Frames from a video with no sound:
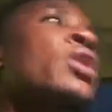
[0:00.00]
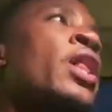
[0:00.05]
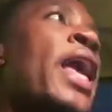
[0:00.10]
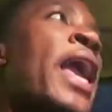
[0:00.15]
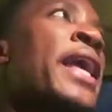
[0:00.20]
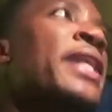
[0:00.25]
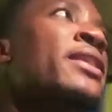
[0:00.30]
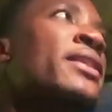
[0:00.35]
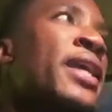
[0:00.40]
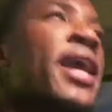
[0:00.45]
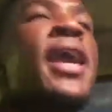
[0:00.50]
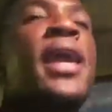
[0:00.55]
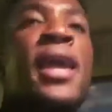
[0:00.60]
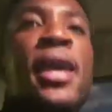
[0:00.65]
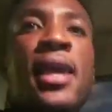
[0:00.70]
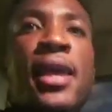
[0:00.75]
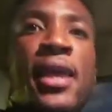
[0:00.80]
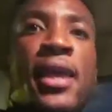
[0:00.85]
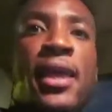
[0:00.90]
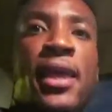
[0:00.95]
will end there.
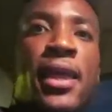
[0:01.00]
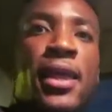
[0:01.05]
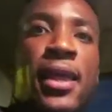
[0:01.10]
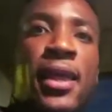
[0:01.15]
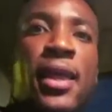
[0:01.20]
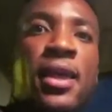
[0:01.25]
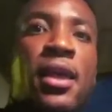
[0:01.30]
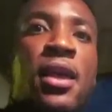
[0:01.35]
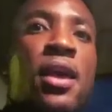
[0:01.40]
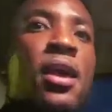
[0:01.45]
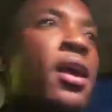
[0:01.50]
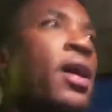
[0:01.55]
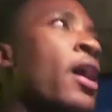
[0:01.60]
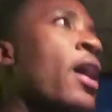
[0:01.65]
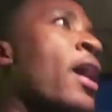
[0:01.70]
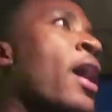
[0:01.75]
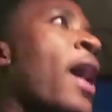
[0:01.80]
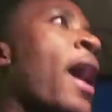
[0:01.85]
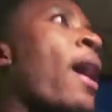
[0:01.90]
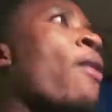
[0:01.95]

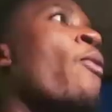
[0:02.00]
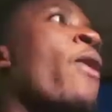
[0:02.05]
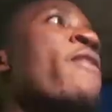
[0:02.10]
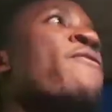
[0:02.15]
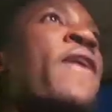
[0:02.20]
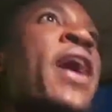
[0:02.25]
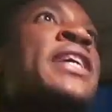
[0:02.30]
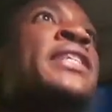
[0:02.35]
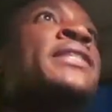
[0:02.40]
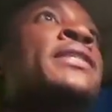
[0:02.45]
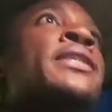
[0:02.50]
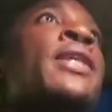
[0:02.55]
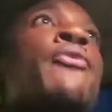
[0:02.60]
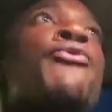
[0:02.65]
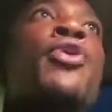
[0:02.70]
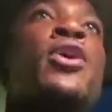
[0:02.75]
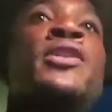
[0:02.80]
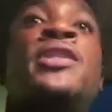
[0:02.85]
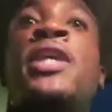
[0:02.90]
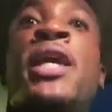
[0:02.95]
However, a
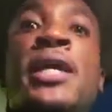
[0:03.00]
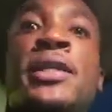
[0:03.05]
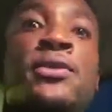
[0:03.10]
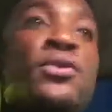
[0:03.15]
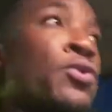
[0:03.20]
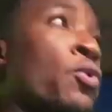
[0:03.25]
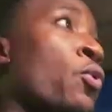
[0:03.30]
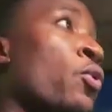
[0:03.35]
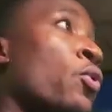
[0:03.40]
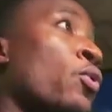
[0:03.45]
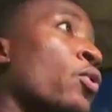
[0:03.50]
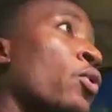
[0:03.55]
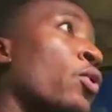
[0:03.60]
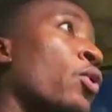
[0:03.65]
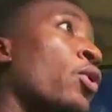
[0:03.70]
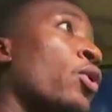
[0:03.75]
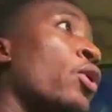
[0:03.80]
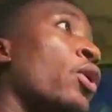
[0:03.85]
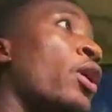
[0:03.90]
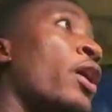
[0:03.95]
serious case,
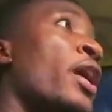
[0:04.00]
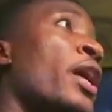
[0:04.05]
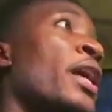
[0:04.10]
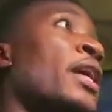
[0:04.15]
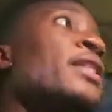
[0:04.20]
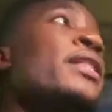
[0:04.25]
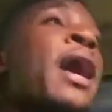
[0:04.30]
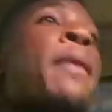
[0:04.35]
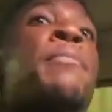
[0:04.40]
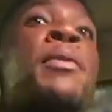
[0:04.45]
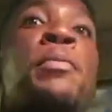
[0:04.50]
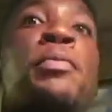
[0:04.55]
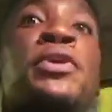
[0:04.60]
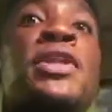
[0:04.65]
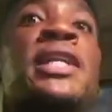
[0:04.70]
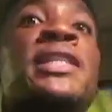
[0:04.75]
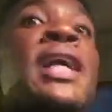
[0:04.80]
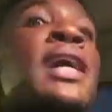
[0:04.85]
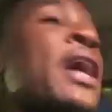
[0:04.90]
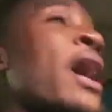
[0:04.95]
there are people
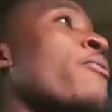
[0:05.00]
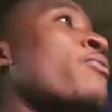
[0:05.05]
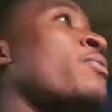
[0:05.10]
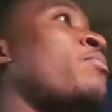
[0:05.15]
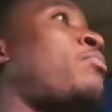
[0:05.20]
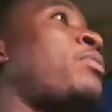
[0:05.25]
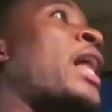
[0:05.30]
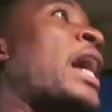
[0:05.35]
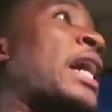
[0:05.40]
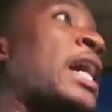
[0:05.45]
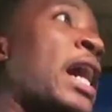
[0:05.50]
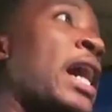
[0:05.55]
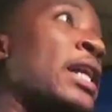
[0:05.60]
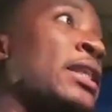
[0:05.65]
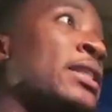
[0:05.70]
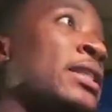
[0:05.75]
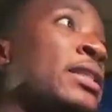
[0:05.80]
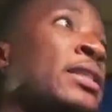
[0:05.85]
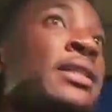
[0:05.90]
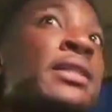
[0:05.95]
that are carrying
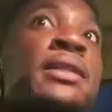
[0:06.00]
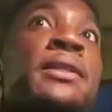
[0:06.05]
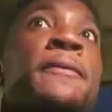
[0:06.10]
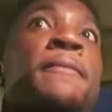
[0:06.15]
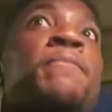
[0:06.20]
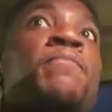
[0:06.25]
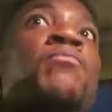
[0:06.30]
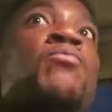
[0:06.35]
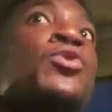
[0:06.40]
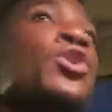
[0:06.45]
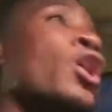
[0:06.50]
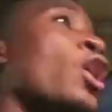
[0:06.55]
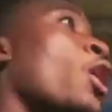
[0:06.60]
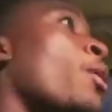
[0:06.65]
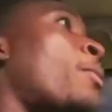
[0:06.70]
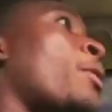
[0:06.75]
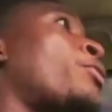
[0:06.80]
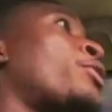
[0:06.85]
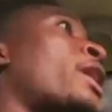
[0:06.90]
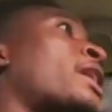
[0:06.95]
placards,
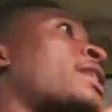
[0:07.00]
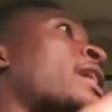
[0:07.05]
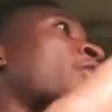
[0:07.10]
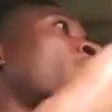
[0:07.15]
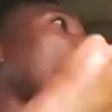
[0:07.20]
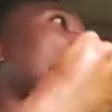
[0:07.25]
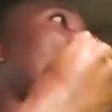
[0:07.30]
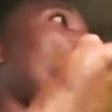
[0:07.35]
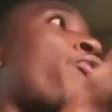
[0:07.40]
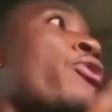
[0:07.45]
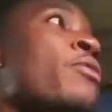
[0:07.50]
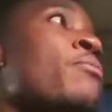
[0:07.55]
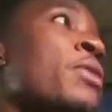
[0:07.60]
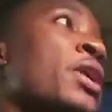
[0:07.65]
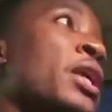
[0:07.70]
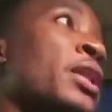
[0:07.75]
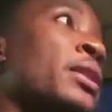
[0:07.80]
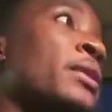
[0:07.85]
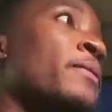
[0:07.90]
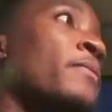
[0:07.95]
people that are
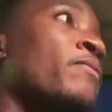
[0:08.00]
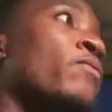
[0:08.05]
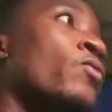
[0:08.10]
screaming,